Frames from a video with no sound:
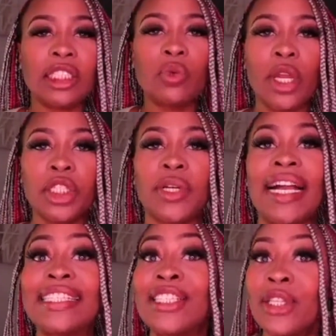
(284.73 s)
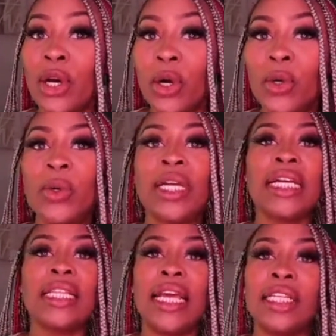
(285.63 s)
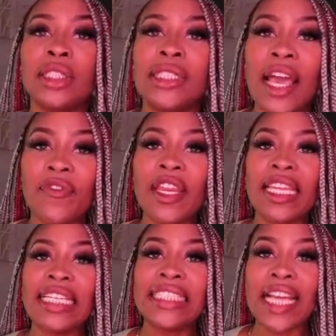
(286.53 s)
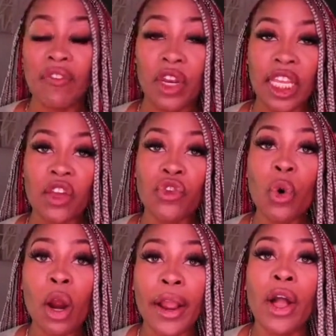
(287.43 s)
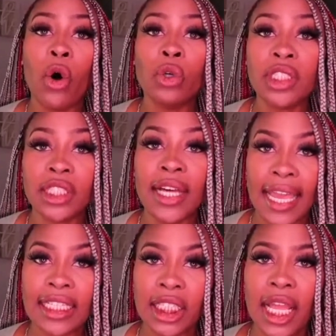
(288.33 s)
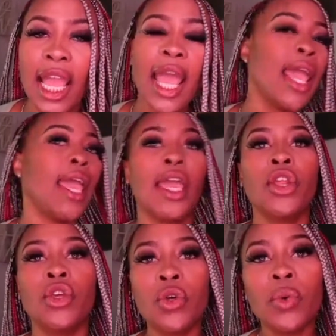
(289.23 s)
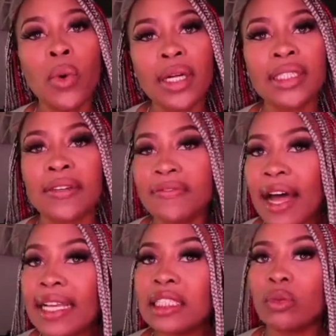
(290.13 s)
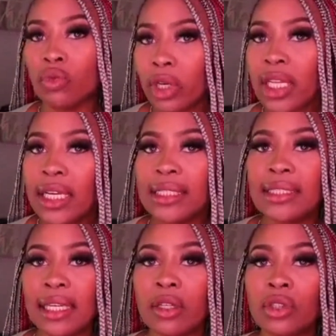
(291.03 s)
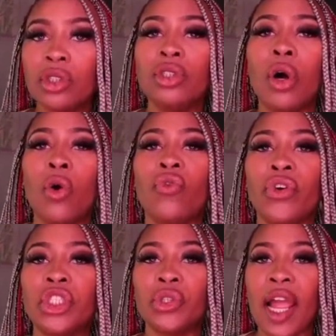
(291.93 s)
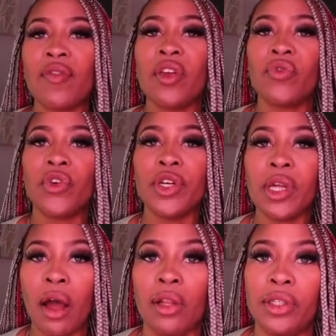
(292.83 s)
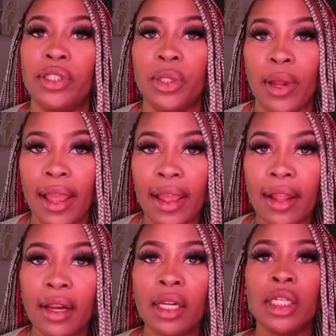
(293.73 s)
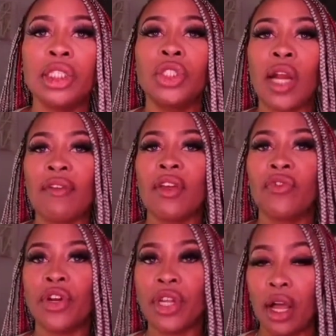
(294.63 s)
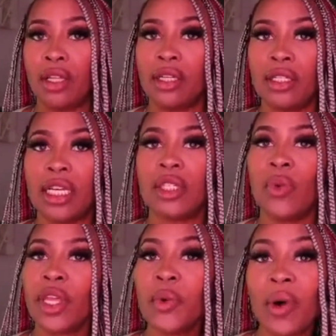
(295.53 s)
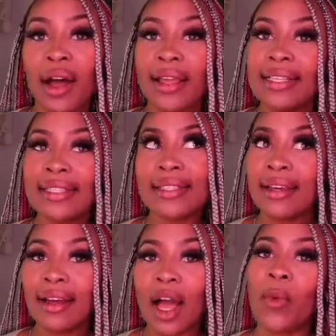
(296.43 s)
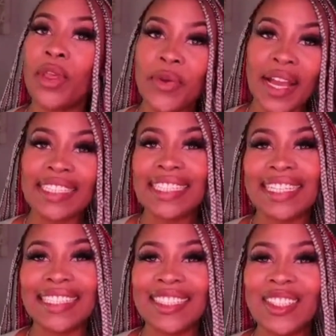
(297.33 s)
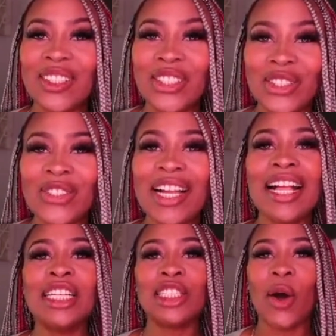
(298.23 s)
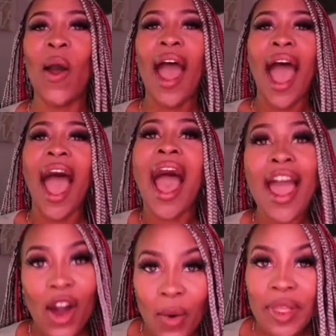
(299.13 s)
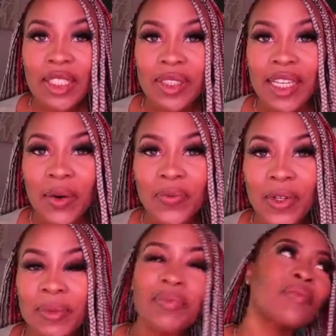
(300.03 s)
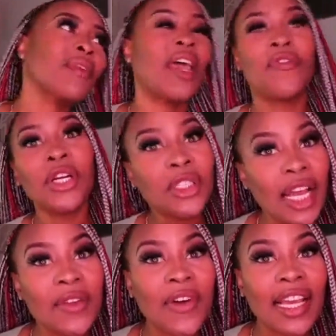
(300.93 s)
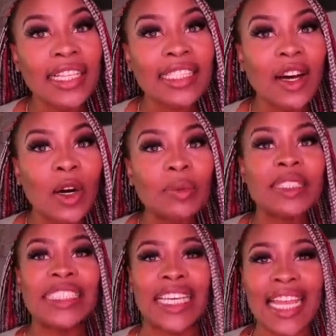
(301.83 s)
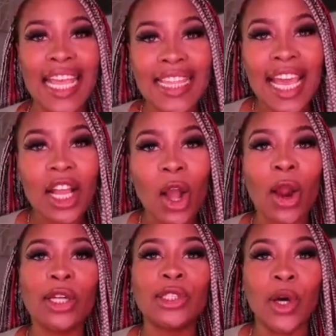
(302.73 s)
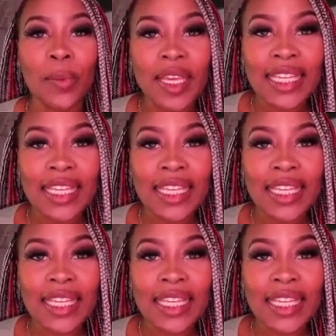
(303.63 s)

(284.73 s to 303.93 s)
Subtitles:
just wanted you guys to know that definitely, if you are a wholesale agent and you want to find some really good deals, go for driving for dollars, okay? Driving for dollars. That's what you want. I want you guys to get these deals too. So I hope this was helpful. If you're trying to find these homes, get in that car. Don't be